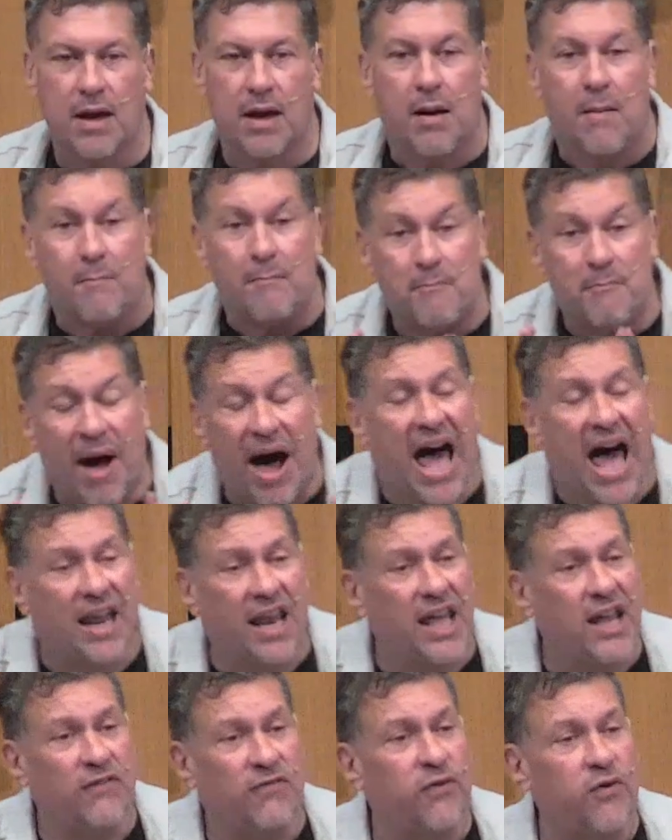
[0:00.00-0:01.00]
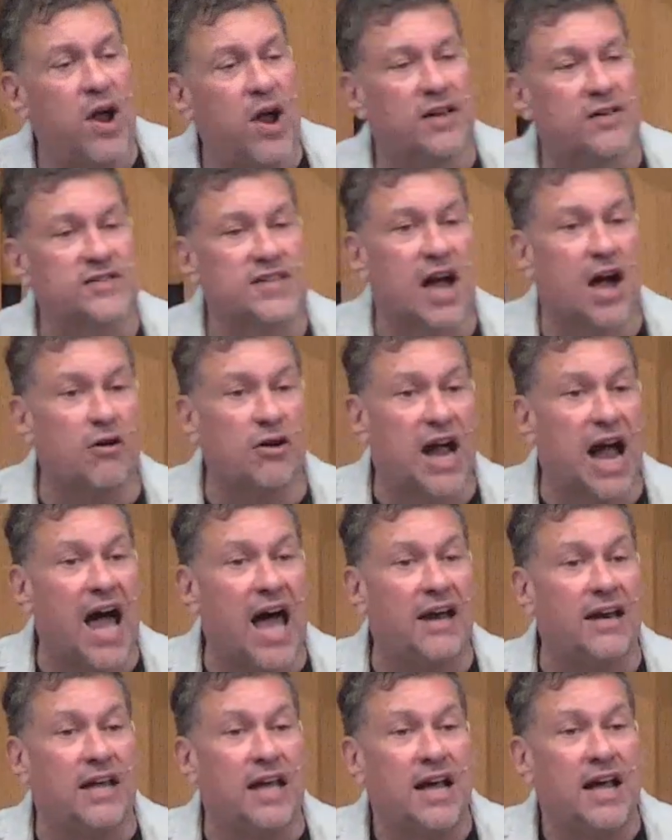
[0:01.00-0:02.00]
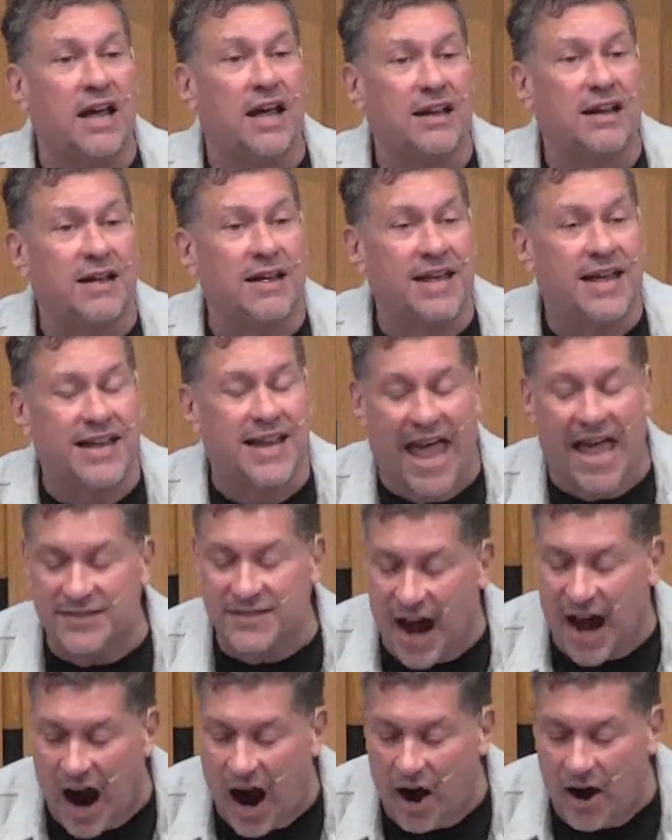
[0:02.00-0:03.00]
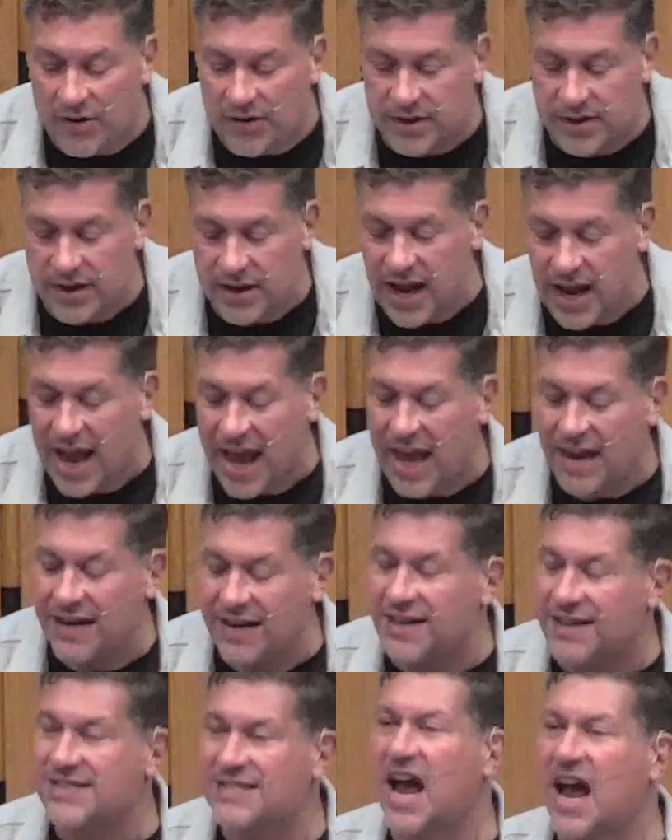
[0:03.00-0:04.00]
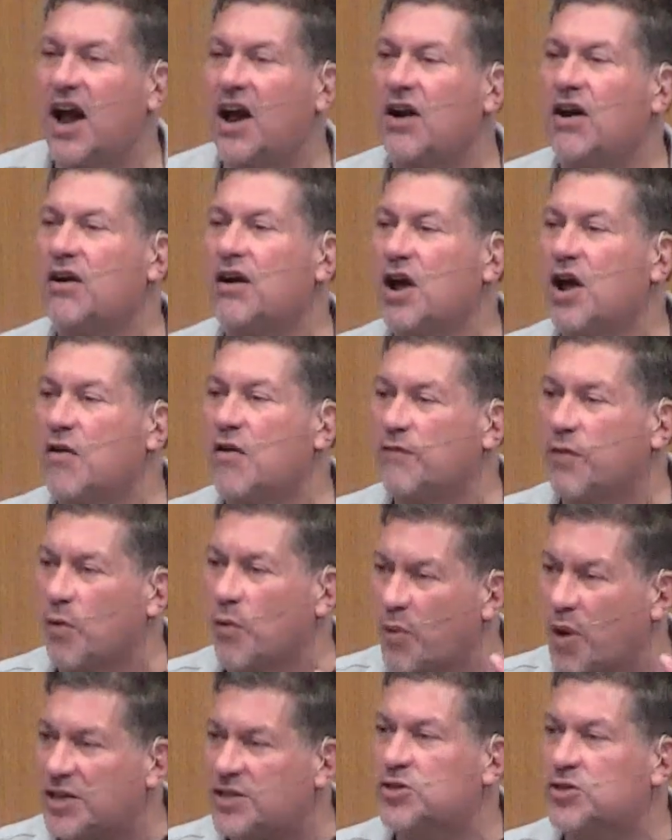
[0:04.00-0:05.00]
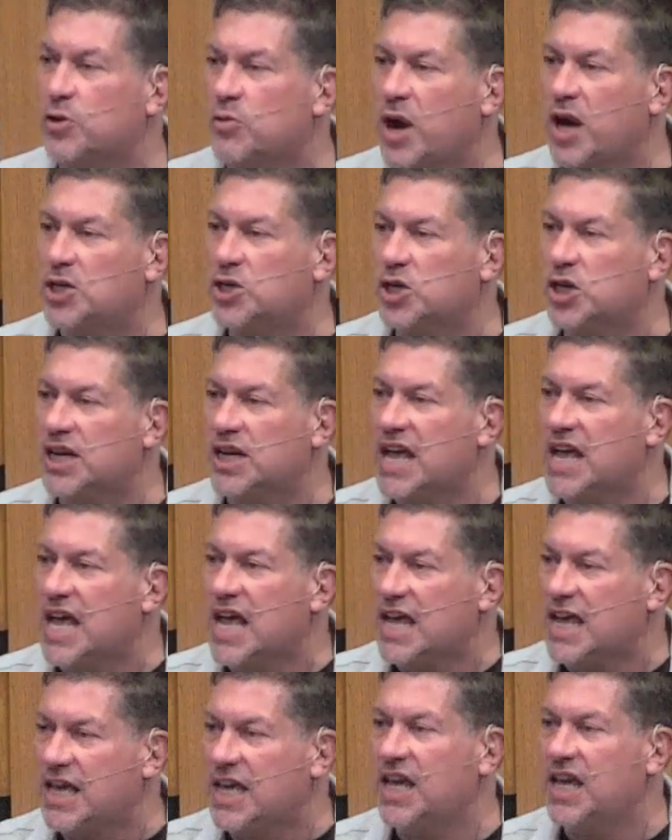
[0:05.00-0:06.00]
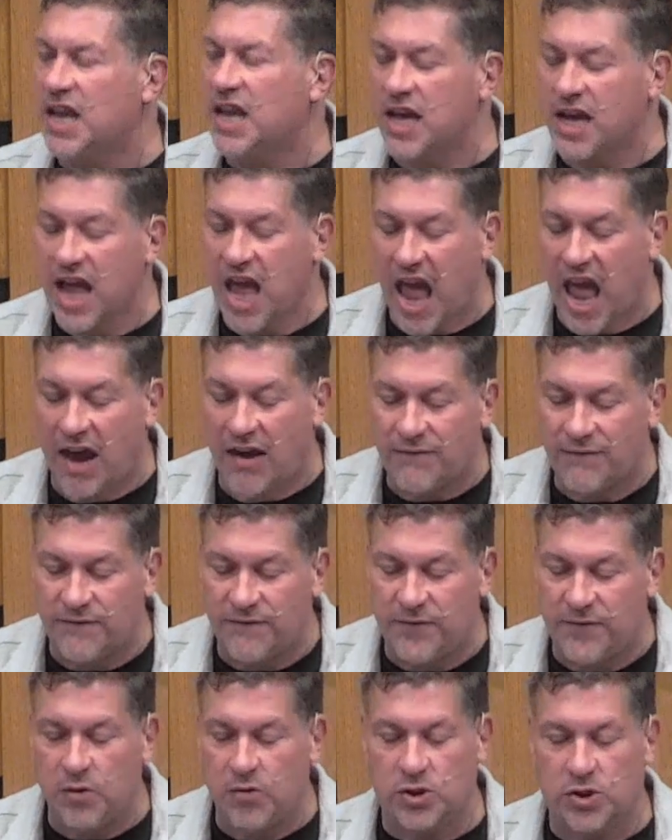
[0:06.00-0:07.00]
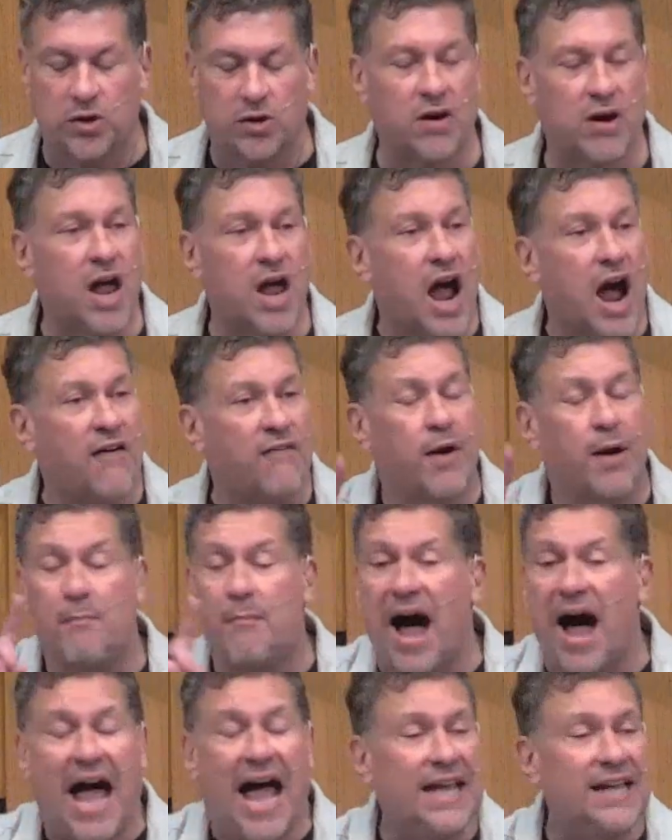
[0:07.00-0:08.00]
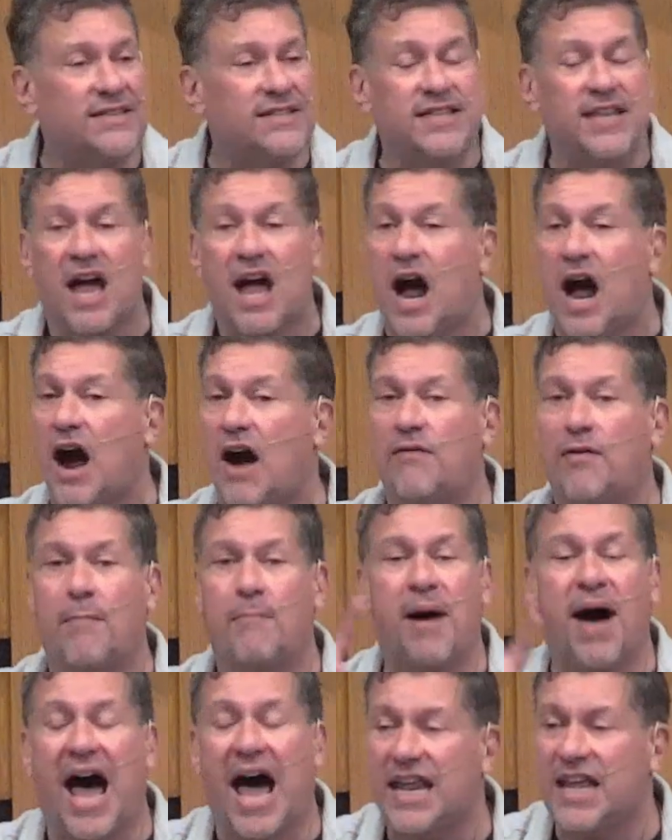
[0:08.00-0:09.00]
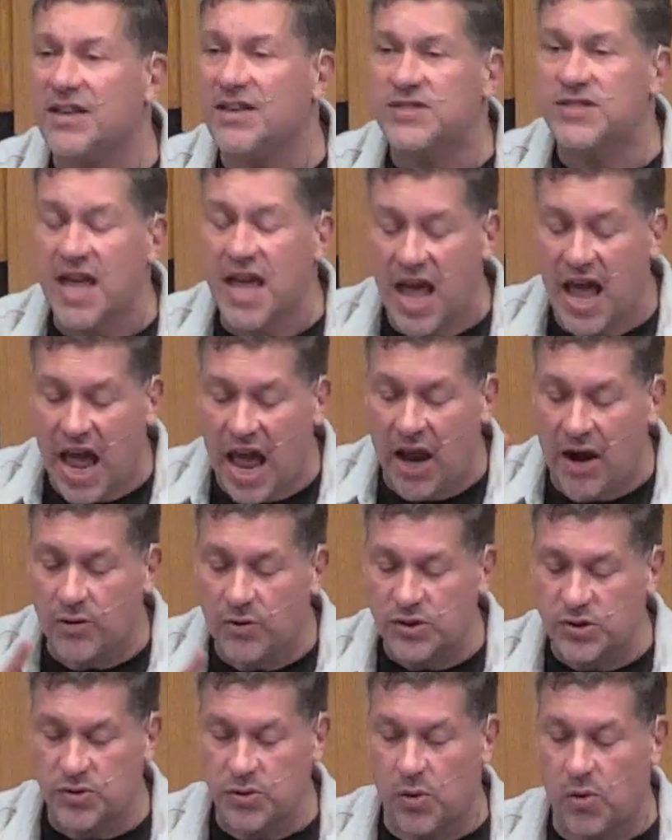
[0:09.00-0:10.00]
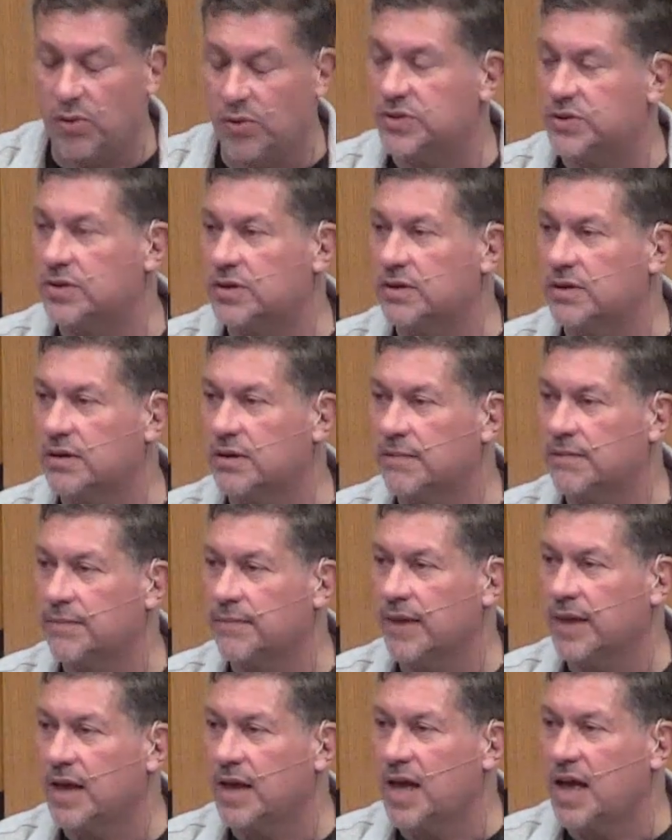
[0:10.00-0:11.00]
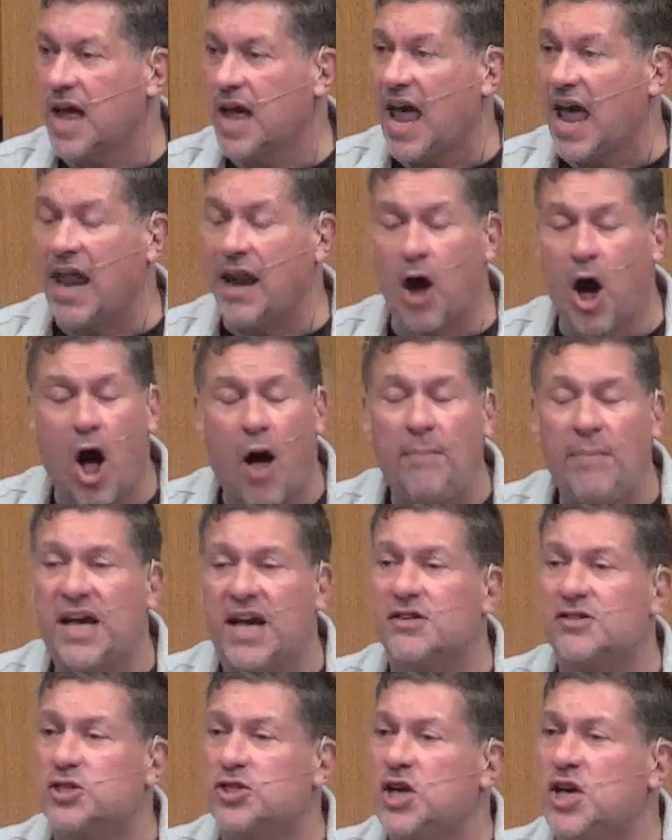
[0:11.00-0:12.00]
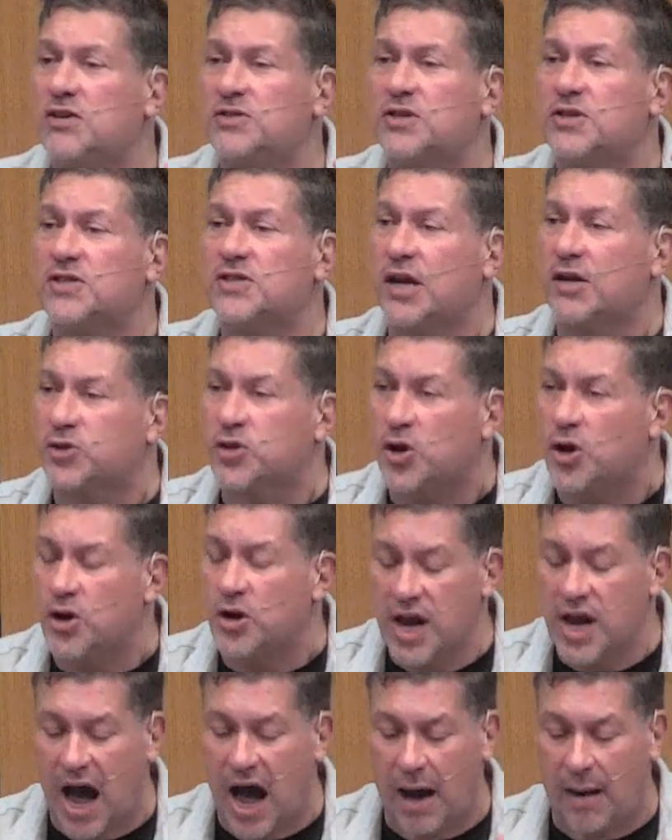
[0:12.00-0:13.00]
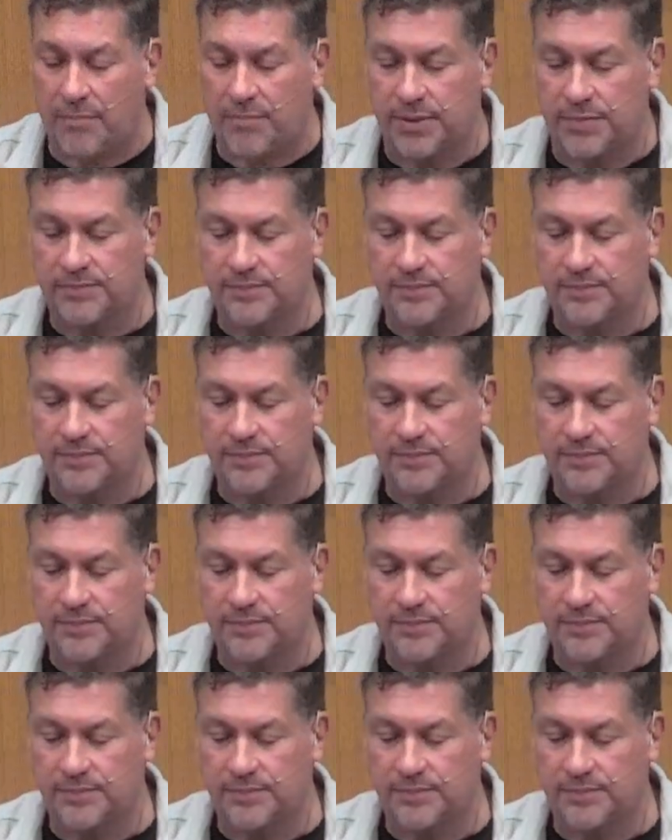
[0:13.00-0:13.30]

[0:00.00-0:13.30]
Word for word: Modeling for us how God has a heart and a desire for restoration, healing, and future of our minds, of our bodies, and our souls. And all because Jesus had turned up